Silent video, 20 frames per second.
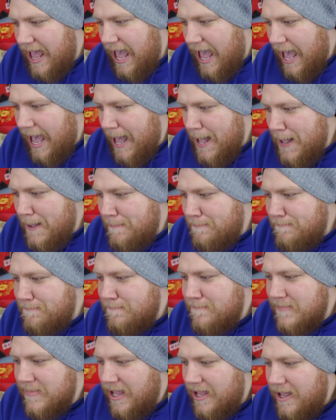
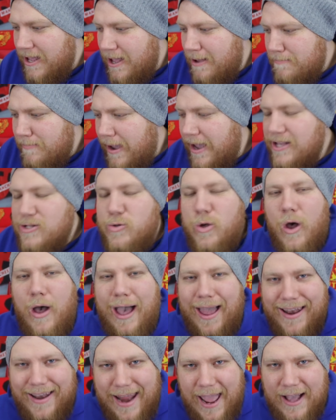May as well
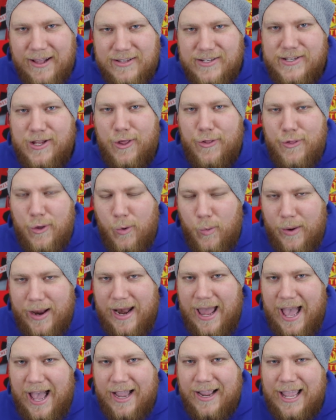announce the
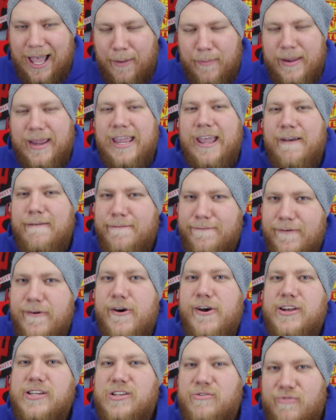winner coming at
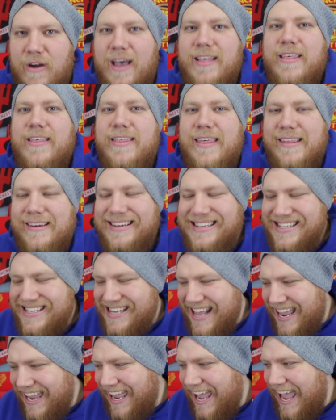first rather than
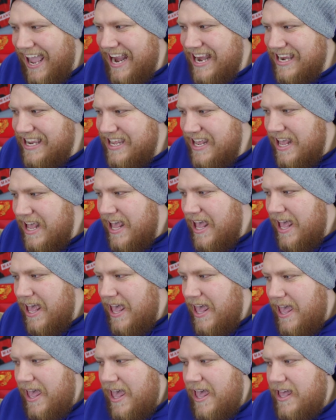second.
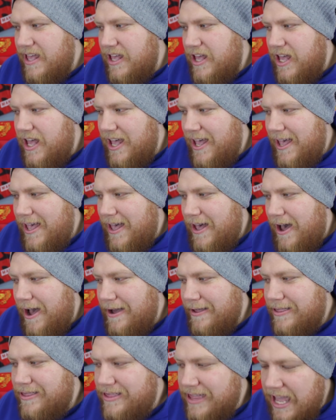
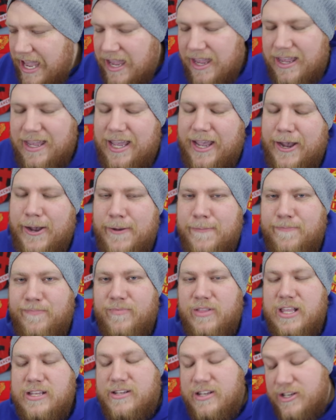I think
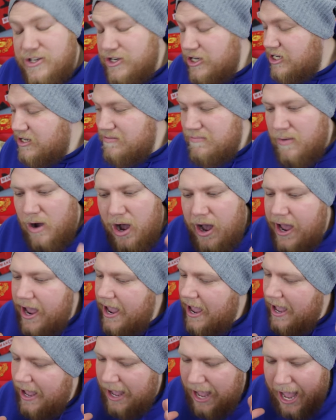this is just
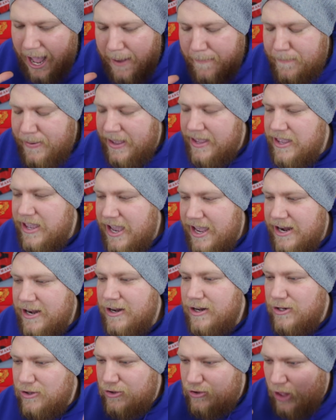my
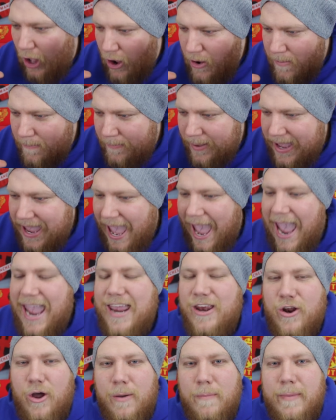opinion. Don't be
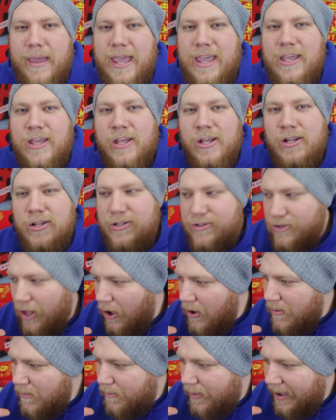hating on me.
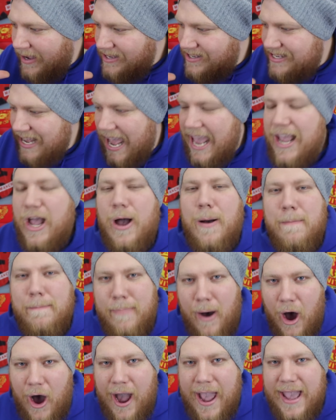Don't be saying I'm
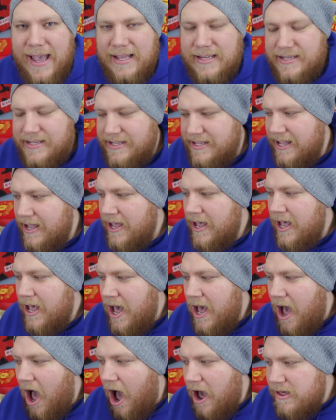biased.
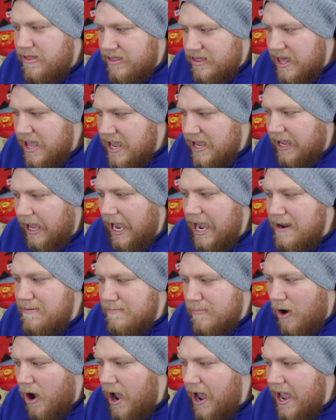I think, in
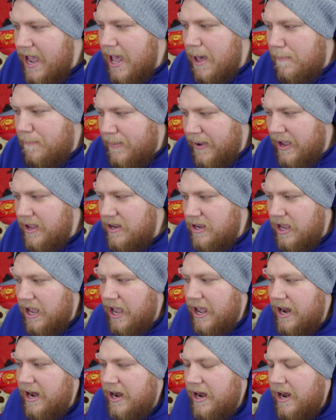my
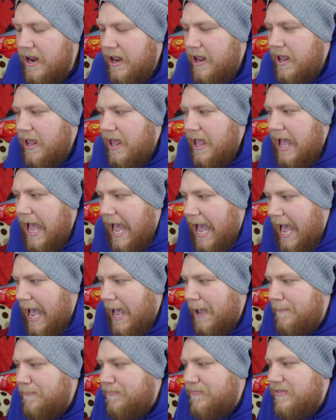opinion,
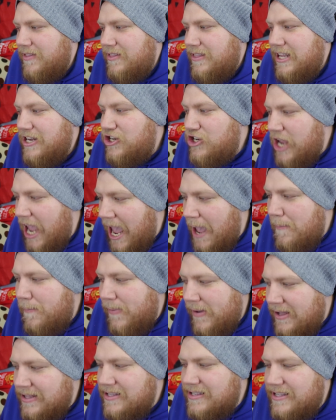the
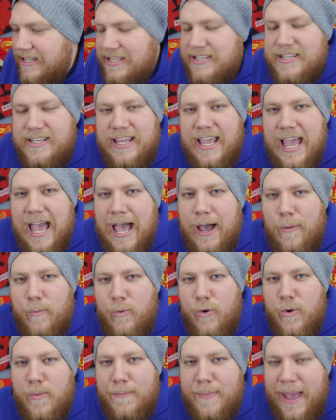champions this year
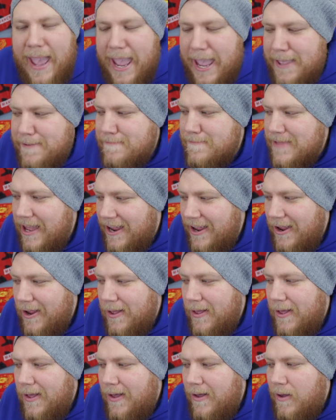will be
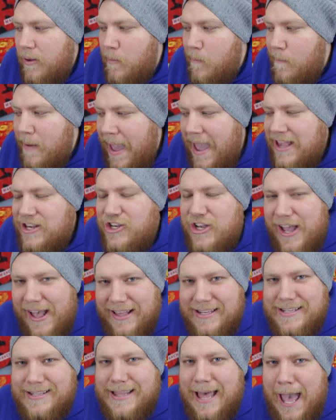
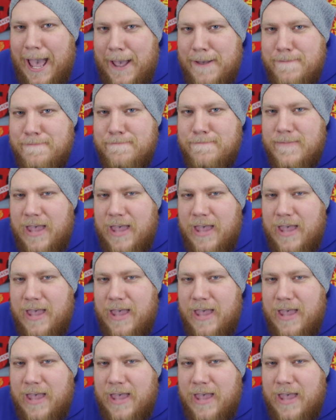Manchester